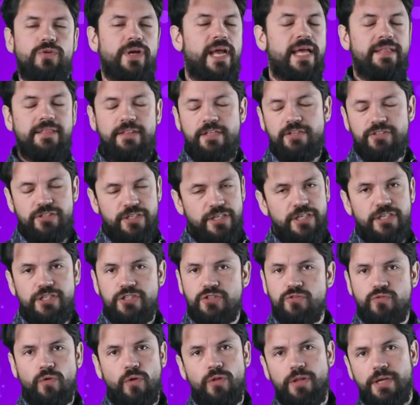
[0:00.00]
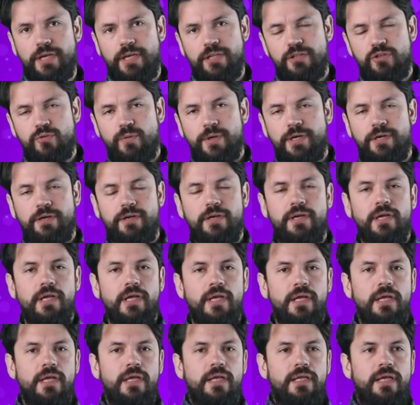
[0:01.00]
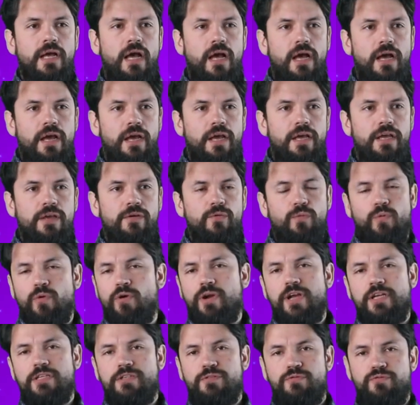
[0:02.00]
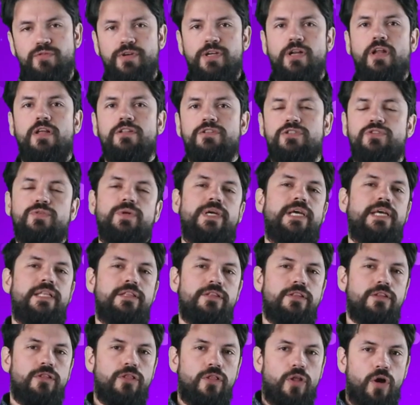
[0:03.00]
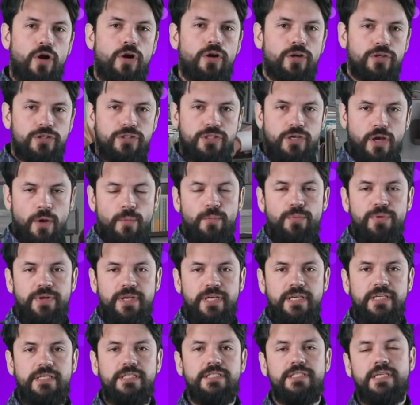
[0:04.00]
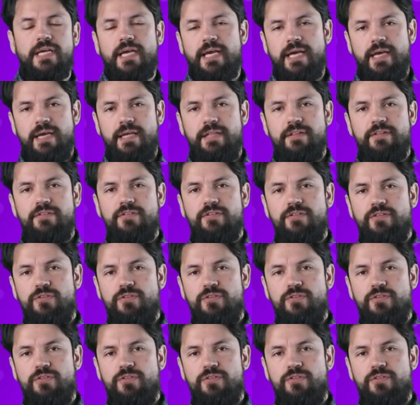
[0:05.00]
or endlessly scrolling Twitter, I work as a freelancer in large companies, and